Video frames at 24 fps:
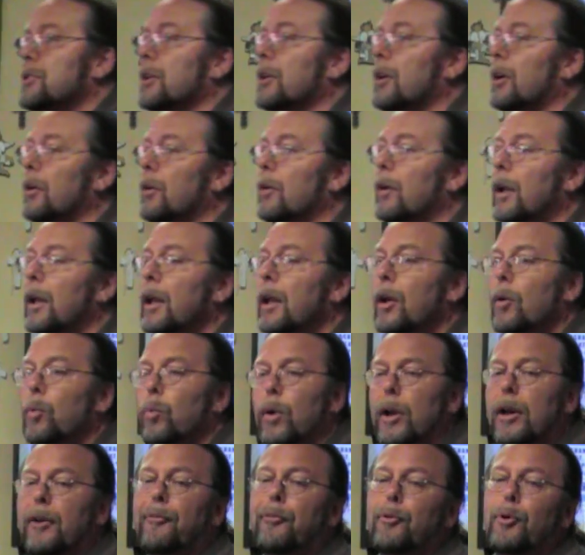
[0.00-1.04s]
years ago.
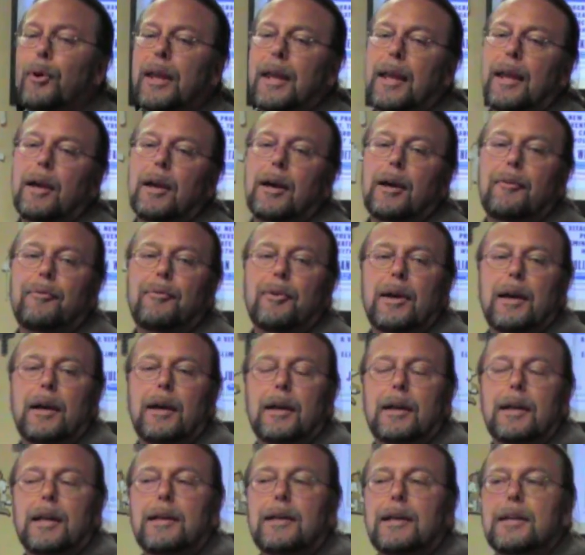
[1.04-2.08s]
What if we
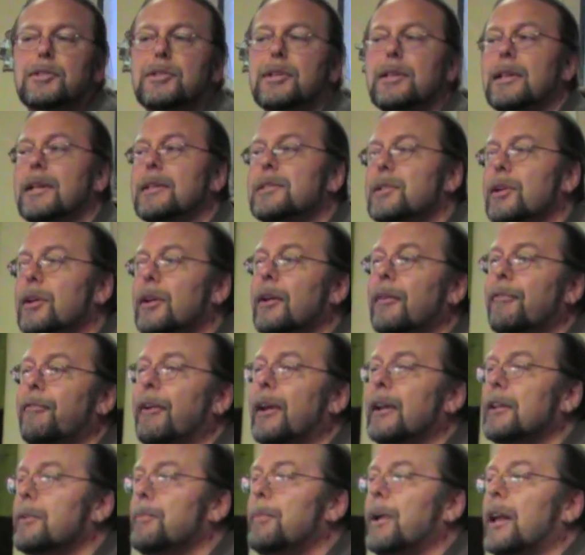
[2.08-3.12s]
have a condition that's going
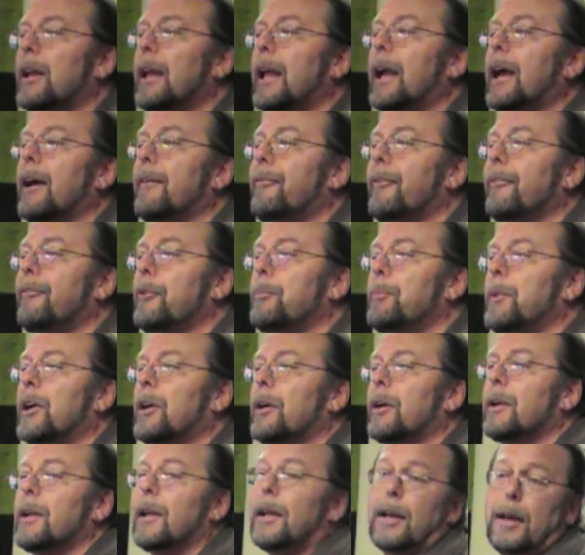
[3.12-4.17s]
to affect about half of
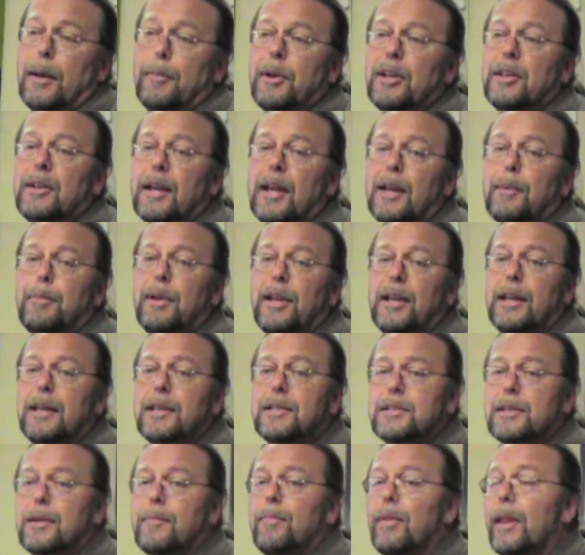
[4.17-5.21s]
America? How about
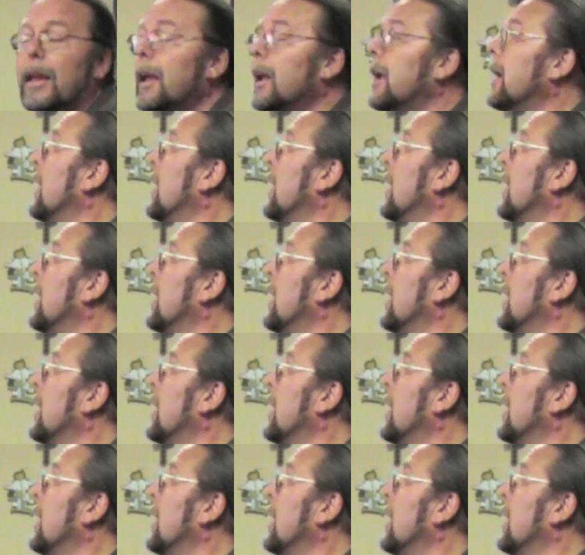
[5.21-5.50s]
diabetes?